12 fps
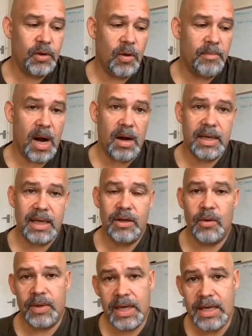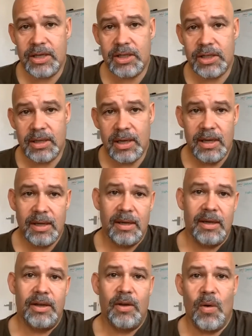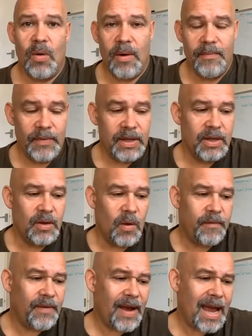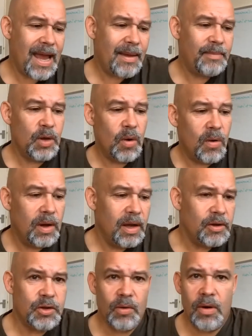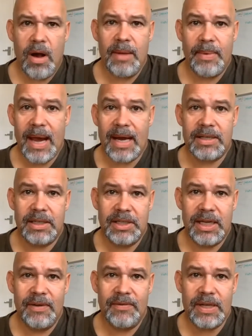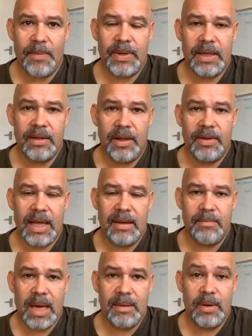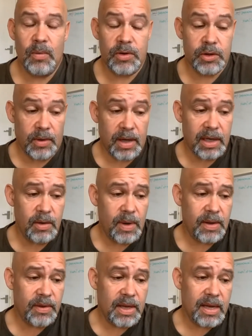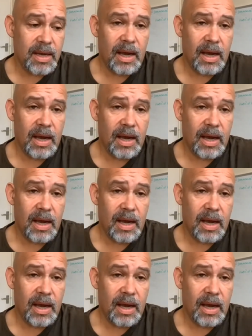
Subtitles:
market, your niche, your fam, your tribe actually achieve something that they maybe were struggling with.